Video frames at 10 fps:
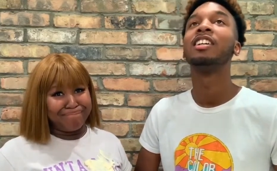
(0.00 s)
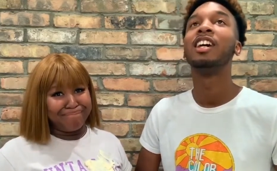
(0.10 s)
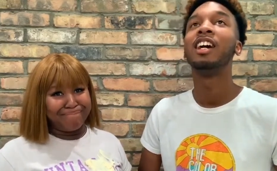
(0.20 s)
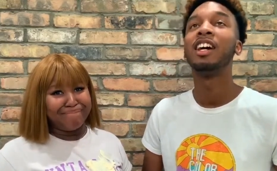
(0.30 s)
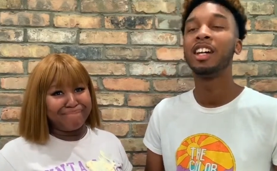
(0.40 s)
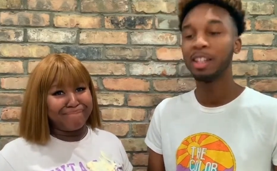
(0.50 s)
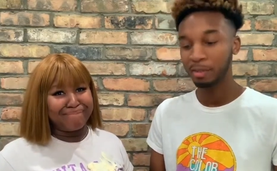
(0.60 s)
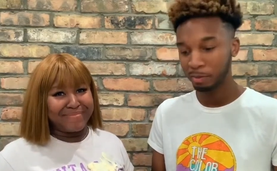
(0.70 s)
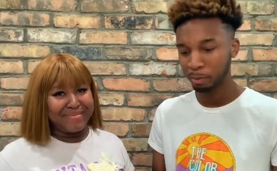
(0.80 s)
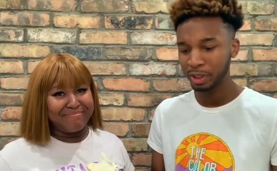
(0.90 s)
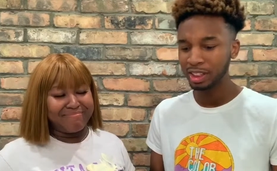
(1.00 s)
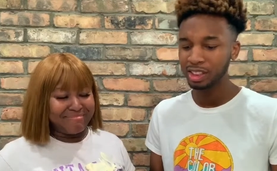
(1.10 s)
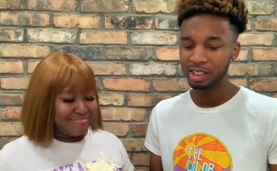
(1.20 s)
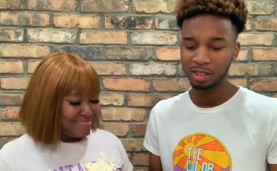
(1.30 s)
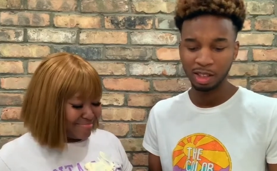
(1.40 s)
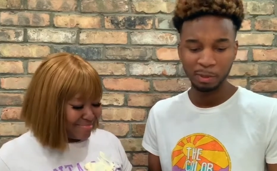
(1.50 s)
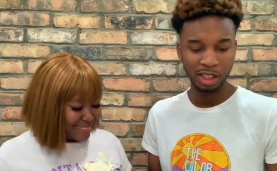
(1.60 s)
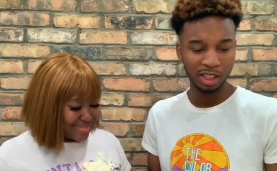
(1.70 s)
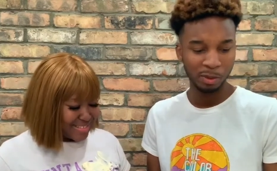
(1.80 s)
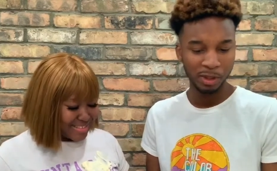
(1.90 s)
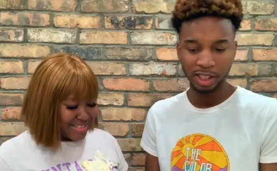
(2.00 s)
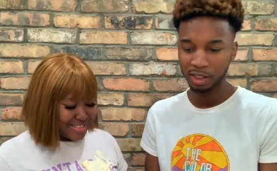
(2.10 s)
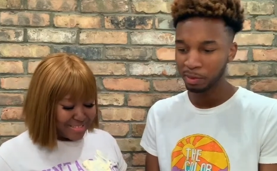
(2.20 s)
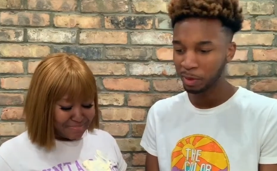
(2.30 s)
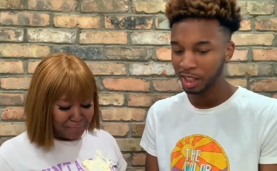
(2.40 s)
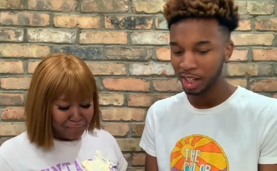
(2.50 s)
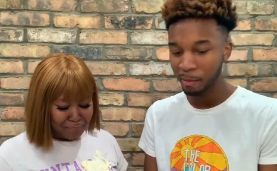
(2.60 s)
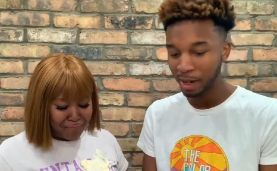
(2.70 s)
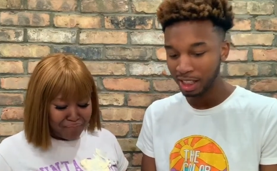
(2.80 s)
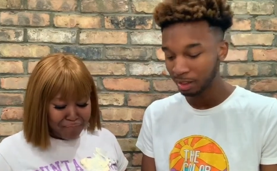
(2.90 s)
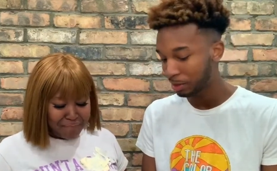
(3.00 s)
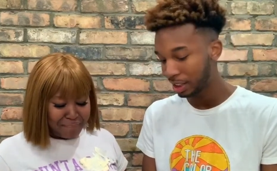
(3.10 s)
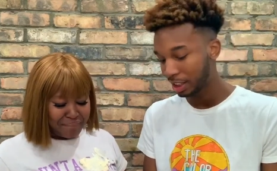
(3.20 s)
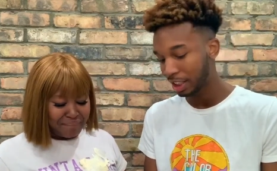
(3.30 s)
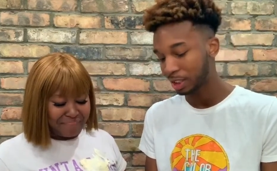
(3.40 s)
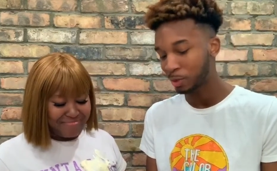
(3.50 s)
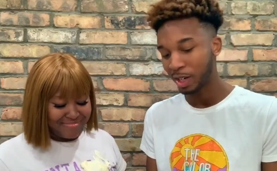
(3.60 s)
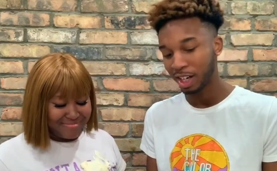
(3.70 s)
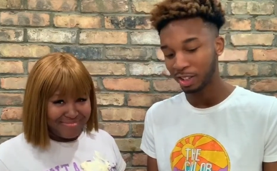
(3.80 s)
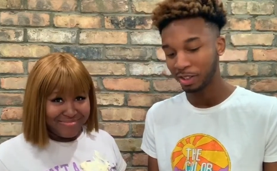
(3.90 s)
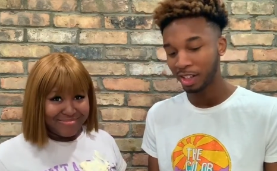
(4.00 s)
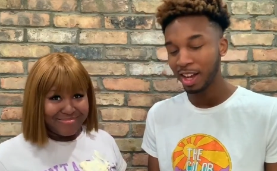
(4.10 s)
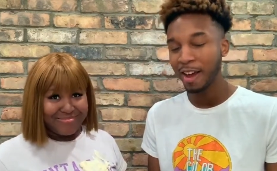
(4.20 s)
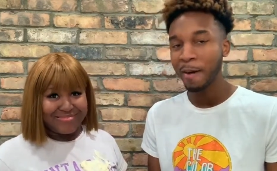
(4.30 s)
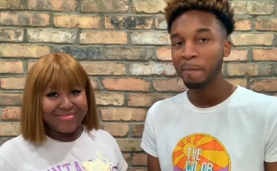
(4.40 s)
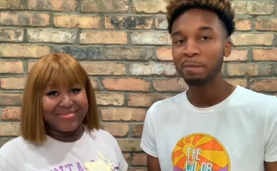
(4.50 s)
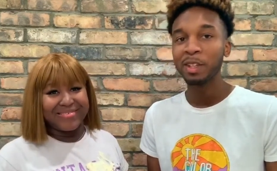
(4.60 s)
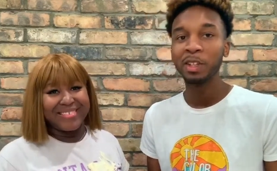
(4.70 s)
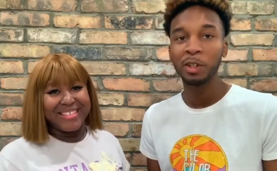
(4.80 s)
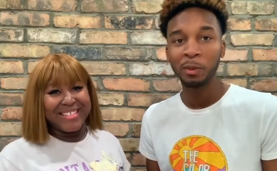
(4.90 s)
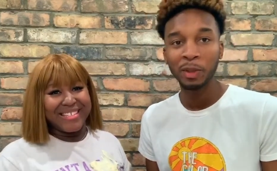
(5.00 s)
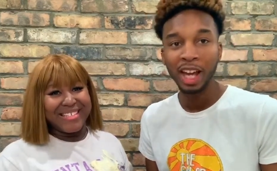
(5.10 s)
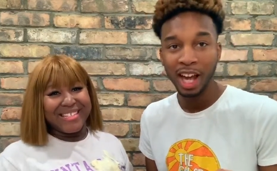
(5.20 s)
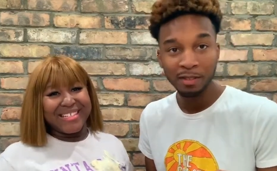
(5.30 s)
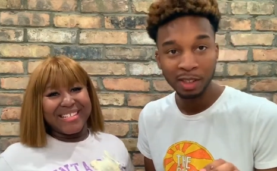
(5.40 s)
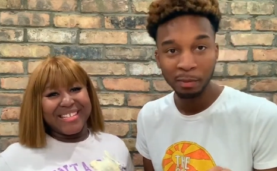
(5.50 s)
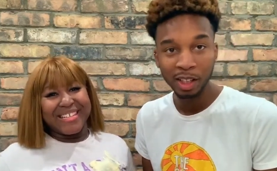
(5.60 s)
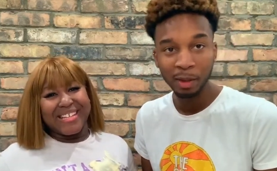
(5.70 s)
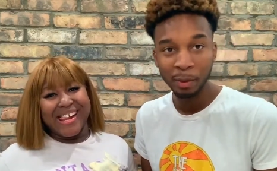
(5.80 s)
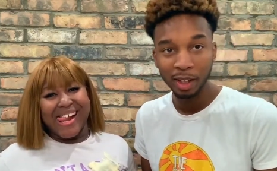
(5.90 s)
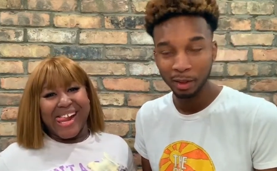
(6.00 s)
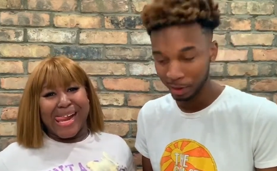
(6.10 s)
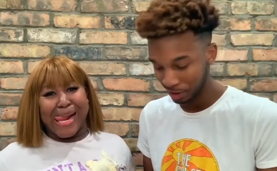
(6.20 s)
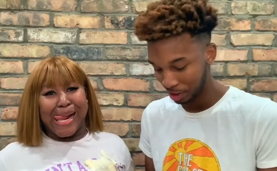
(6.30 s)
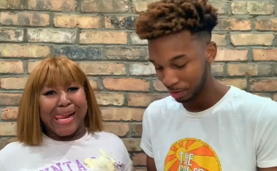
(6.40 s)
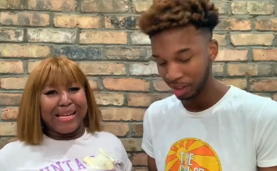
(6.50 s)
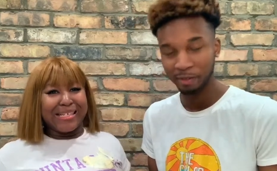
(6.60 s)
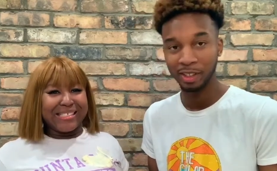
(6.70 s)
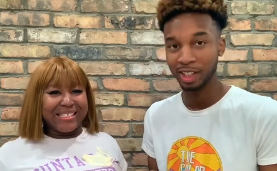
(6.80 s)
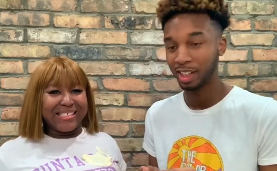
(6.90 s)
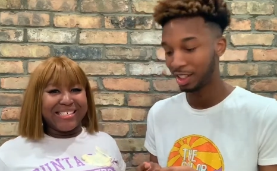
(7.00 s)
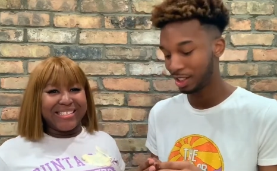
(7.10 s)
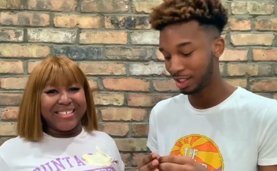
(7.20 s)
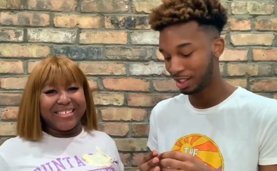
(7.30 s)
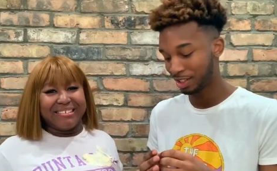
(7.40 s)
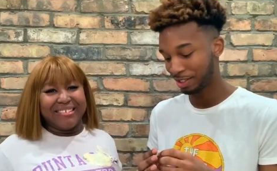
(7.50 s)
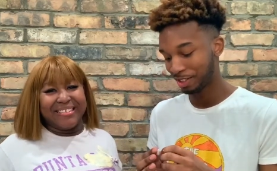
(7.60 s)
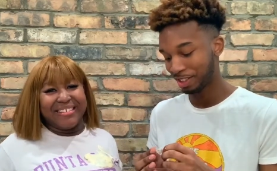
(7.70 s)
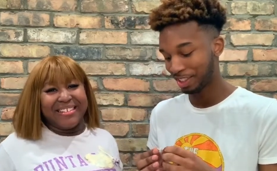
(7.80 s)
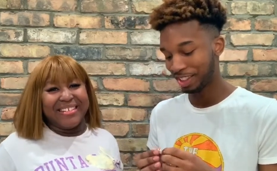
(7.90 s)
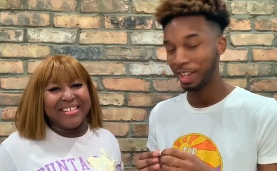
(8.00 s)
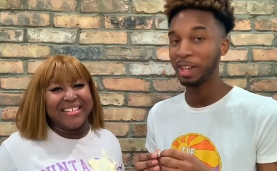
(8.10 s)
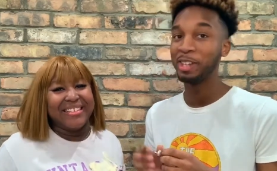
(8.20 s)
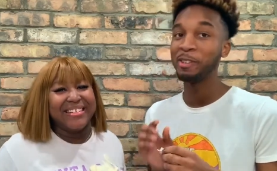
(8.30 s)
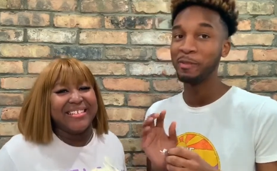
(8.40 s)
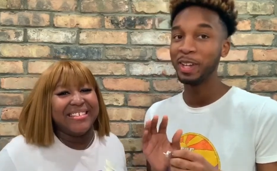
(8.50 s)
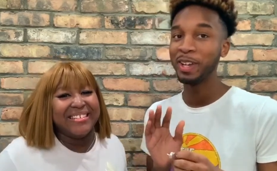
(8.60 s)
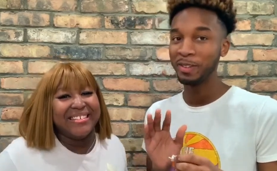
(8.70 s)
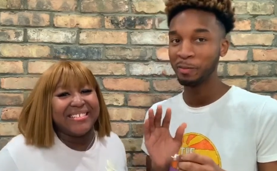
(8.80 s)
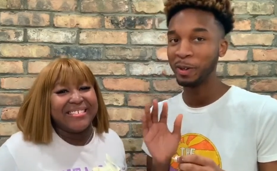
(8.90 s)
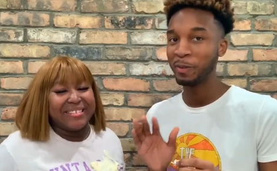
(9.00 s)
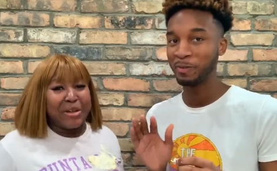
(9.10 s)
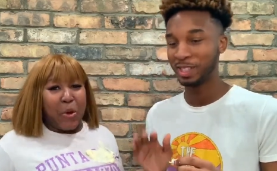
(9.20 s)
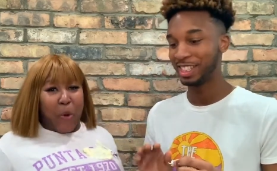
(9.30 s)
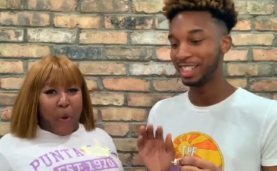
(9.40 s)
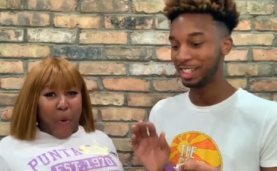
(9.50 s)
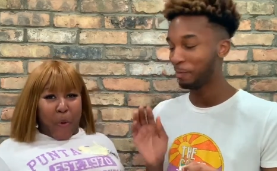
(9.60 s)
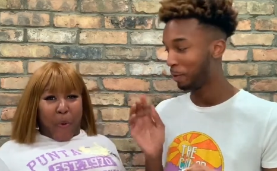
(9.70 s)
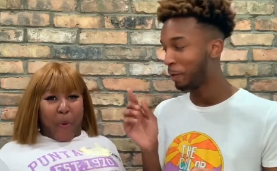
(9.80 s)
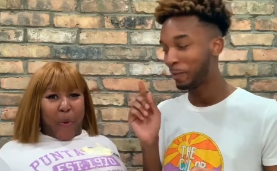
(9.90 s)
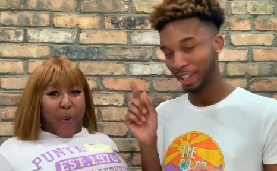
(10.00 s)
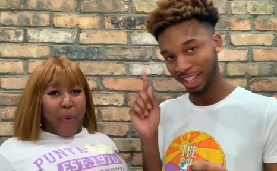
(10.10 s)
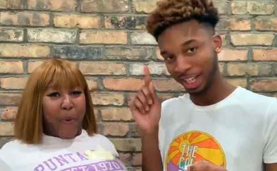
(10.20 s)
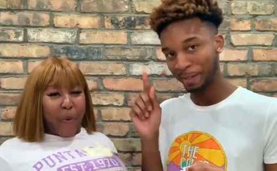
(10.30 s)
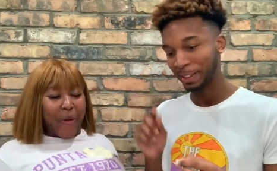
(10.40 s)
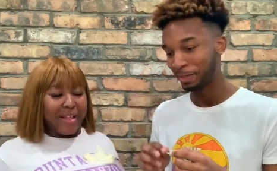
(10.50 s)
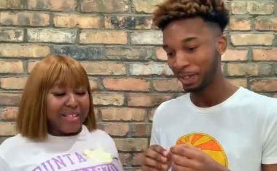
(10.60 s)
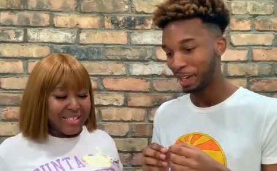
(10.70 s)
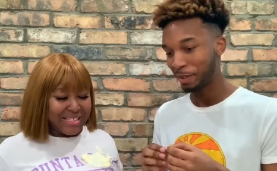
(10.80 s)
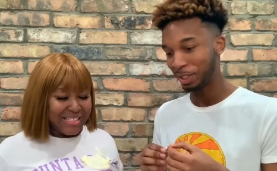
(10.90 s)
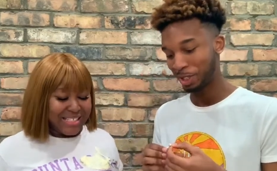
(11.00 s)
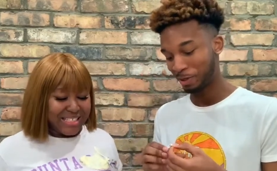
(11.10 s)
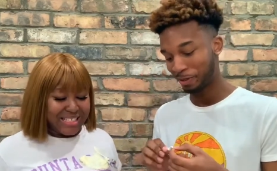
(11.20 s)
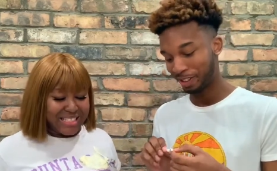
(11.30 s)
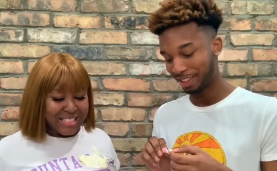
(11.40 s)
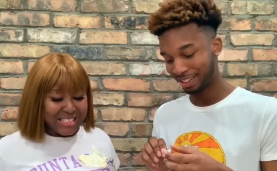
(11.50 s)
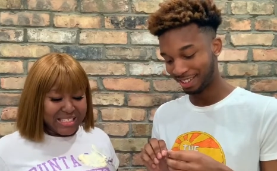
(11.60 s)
Speaker 1: God, please don't give me nothing wild. What can I possibly get that's wild? You know, we have something up here. We'll see what the fuck it is. You, we both both are thinking about something that we don't want.